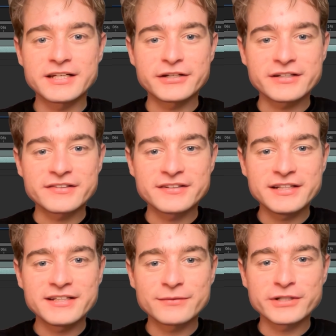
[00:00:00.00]
And then you can
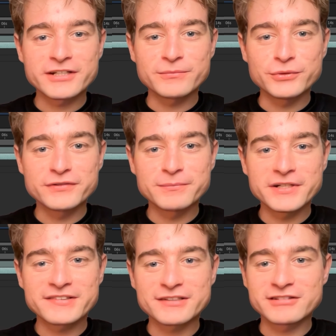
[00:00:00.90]
see that when I move the
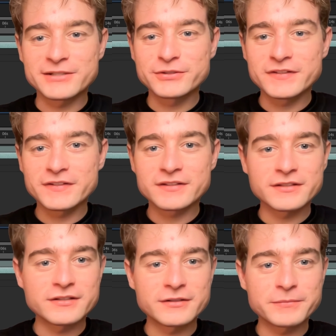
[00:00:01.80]
mask around,
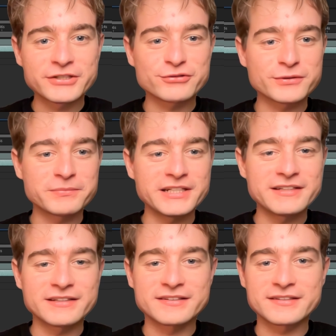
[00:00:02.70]
Pixel
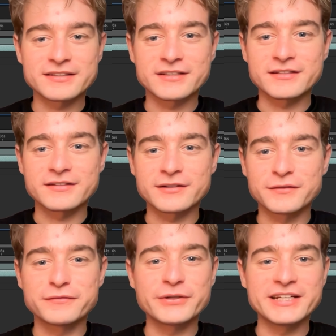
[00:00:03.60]
Repeat is
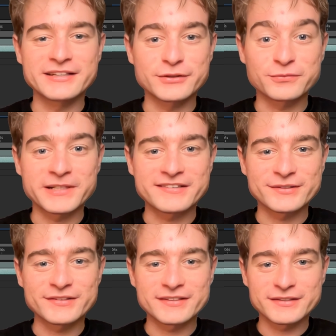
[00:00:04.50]
avoiding those
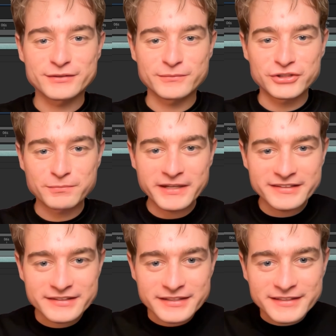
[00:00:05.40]
pixels. So I'm just
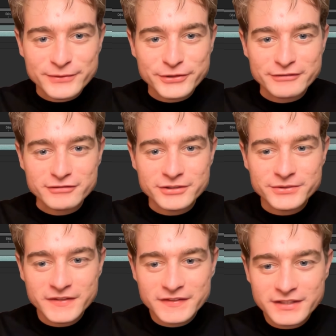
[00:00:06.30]
placing that on the
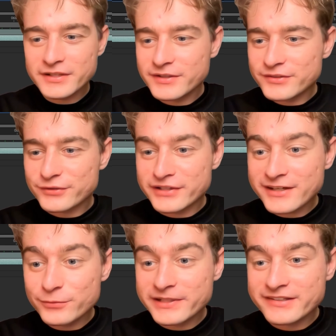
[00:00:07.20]
road. So
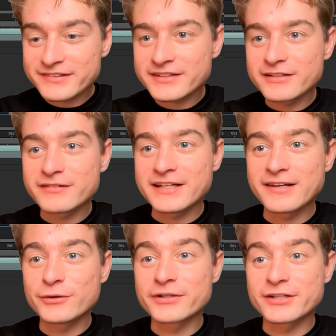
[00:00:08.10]
now we can safely
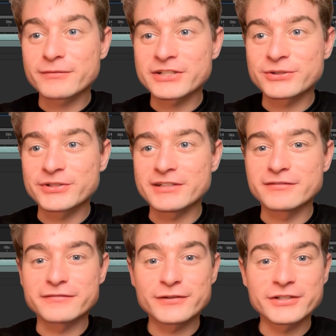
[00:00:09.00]
lower the threshold
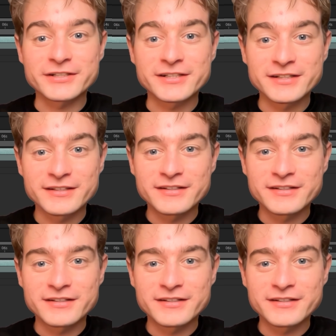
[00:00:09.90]
even further,